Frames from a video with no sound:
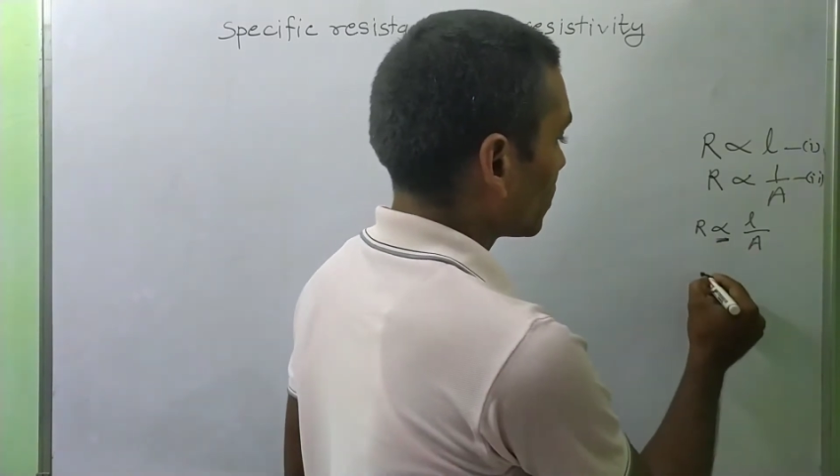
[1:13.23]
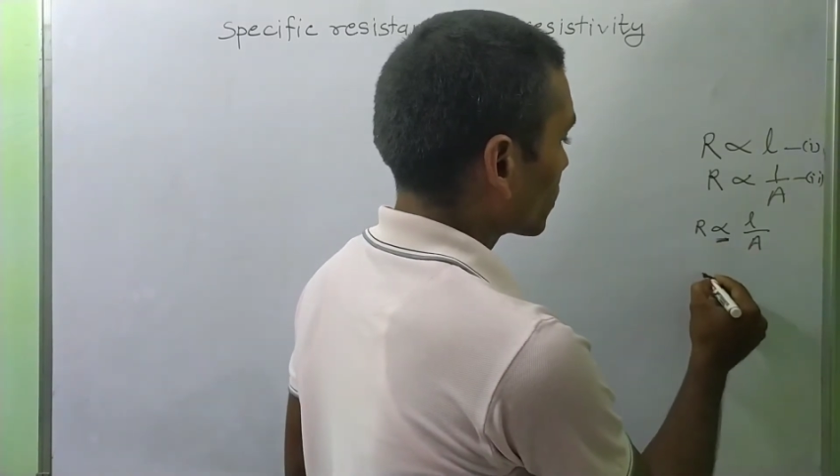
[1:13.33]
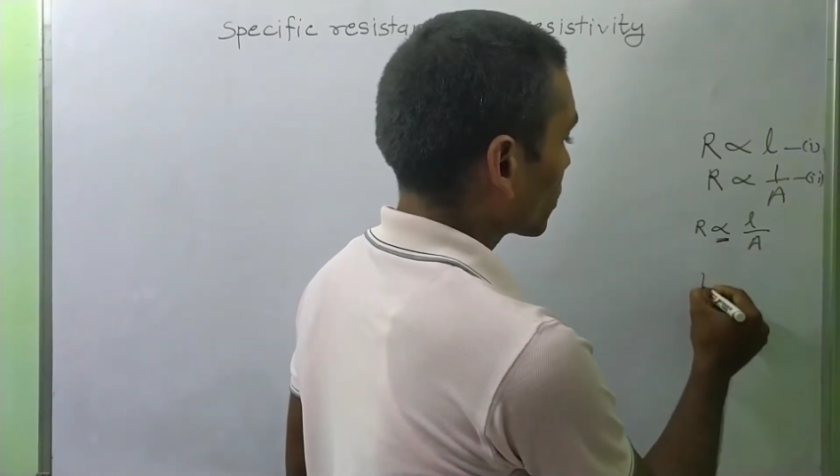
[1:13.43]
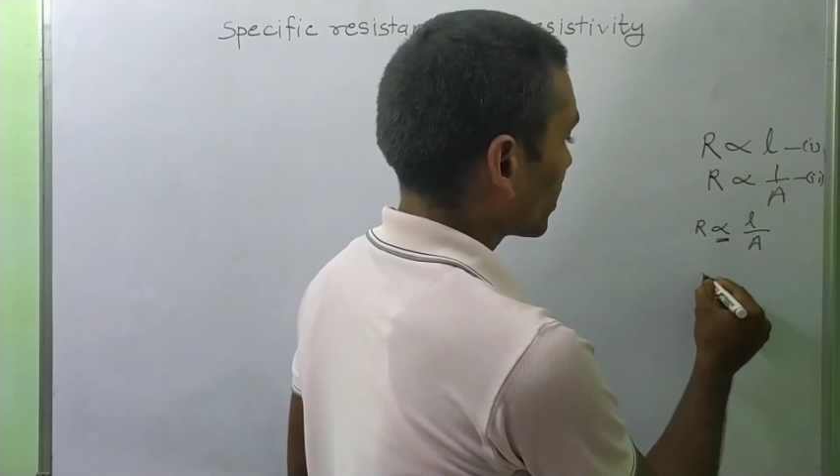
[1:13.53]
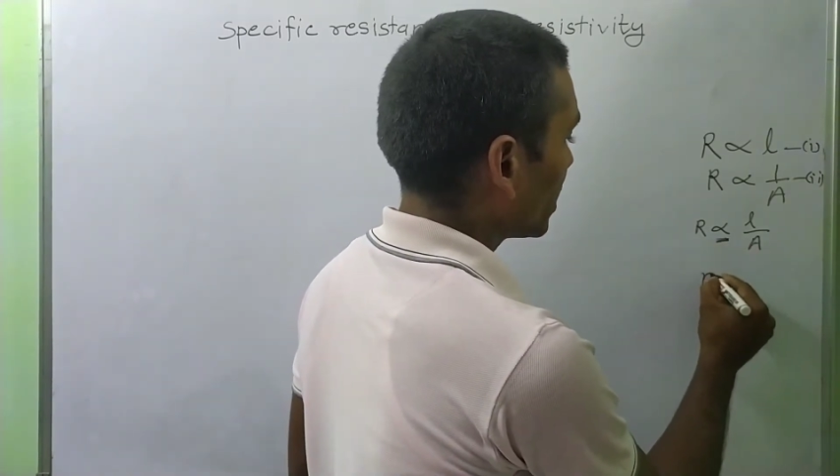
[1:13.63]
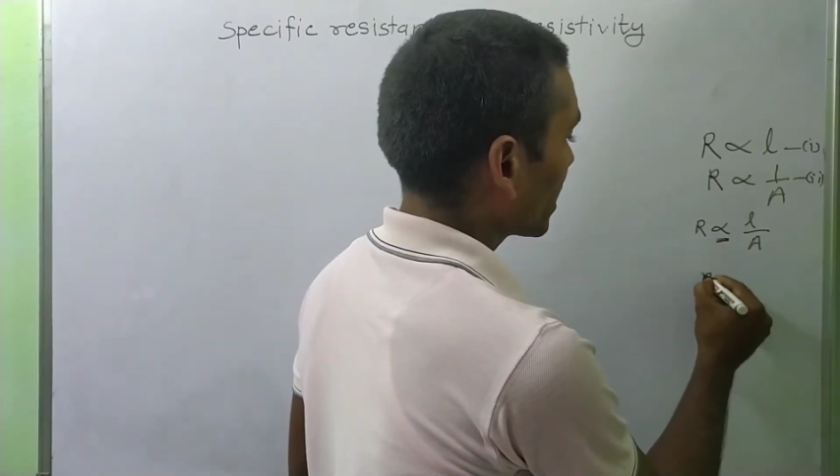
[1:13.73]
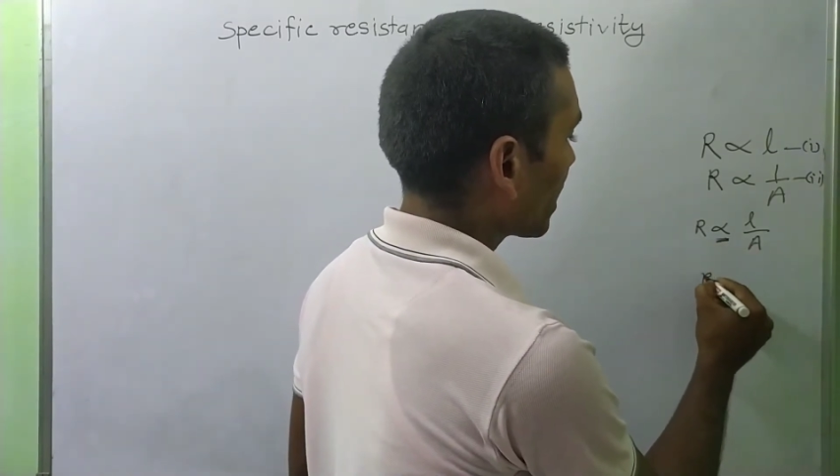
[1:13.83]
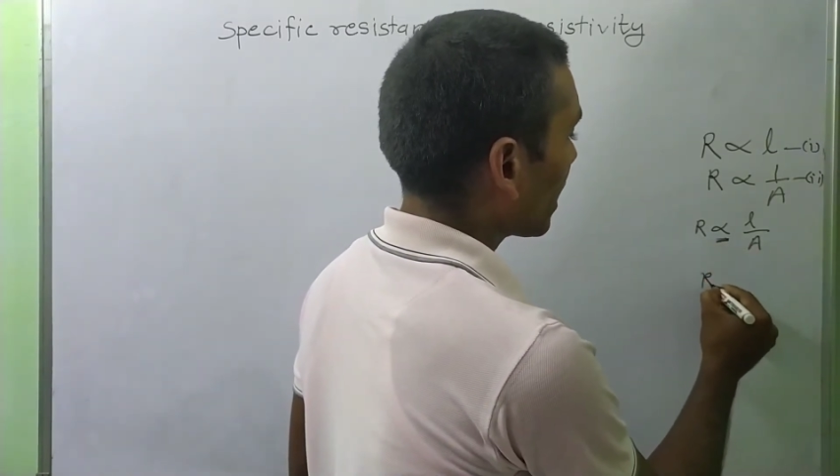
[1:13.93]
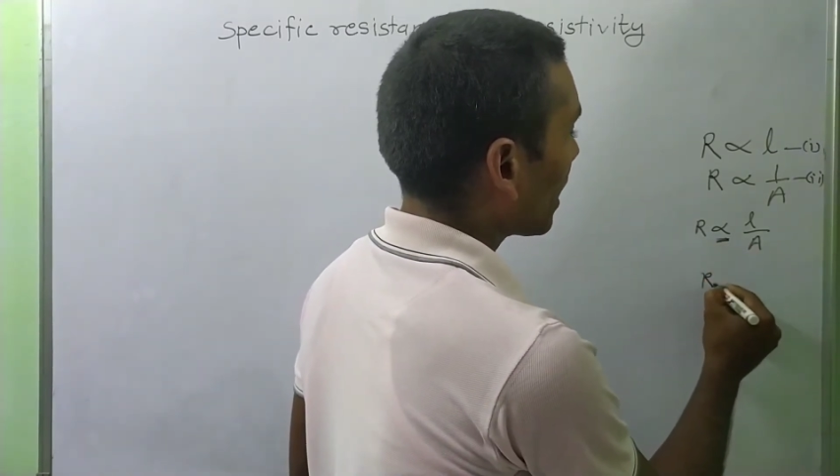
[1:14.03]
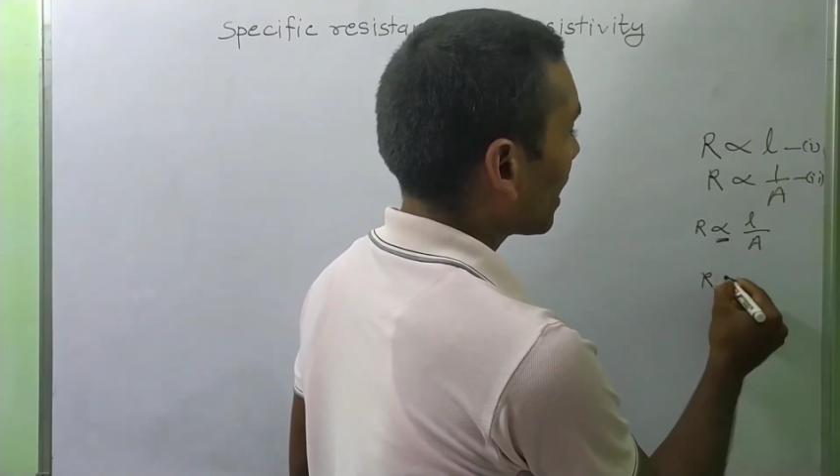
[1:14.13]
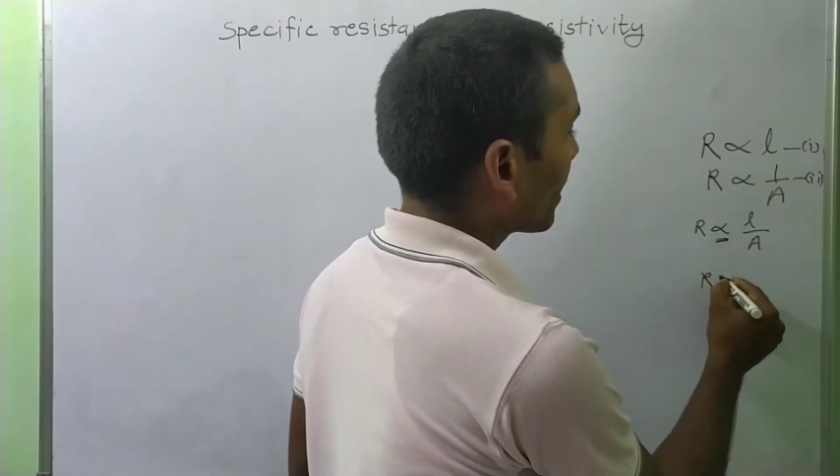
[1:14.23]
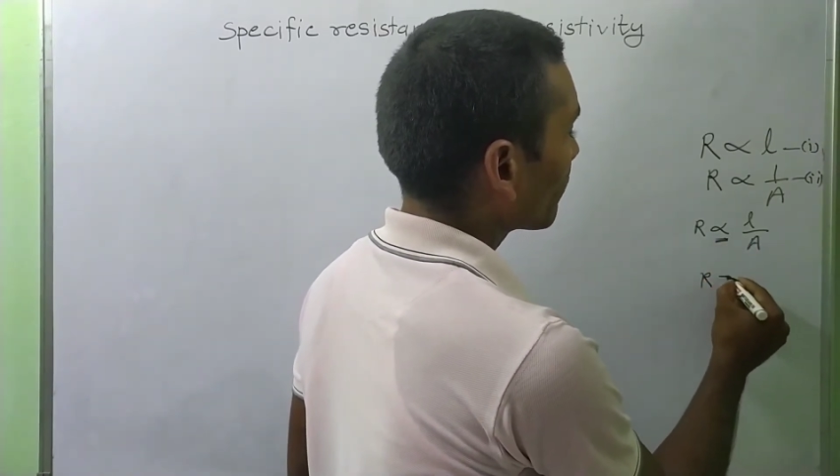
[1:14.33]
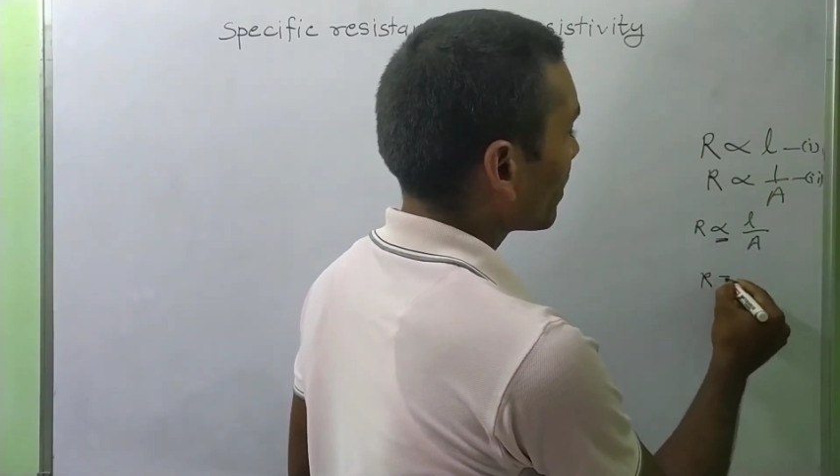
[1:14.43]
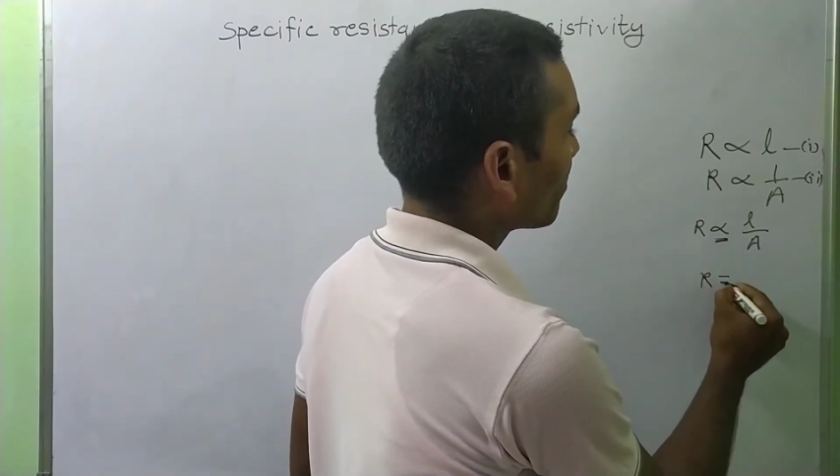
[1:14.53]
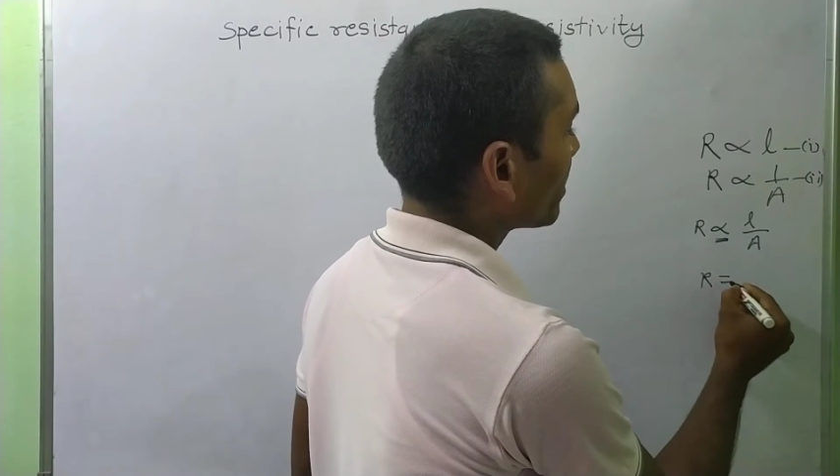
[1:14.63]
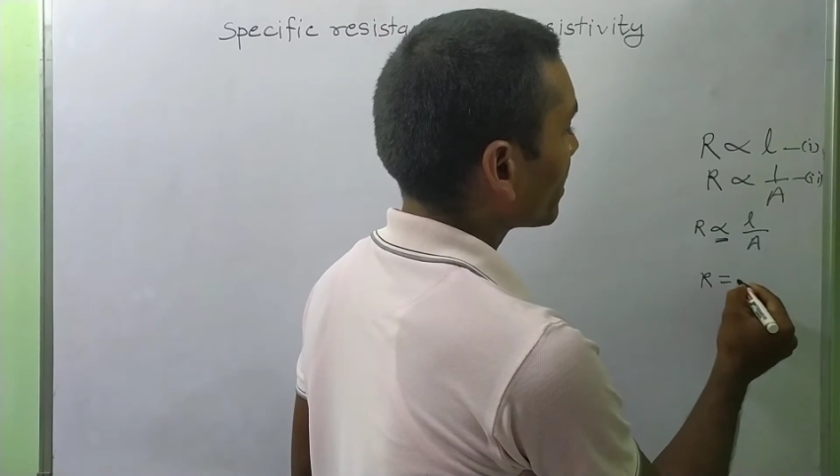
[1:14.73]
So here R will